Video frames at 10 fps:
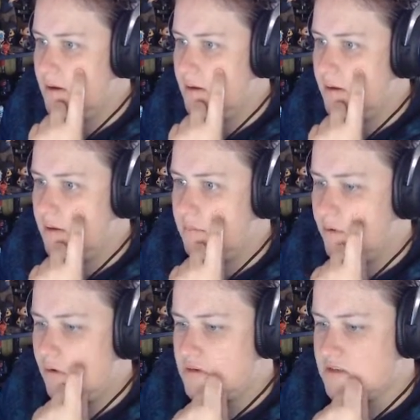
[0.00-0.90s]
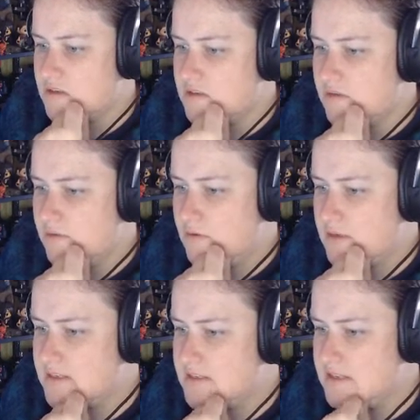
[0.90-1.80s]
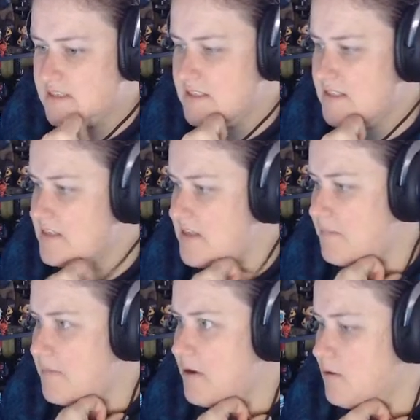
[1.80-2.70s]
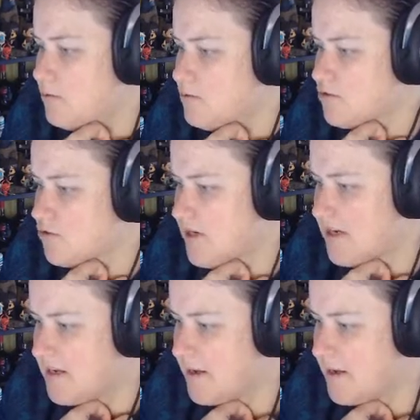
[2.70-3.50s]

important for this city is a big old tree.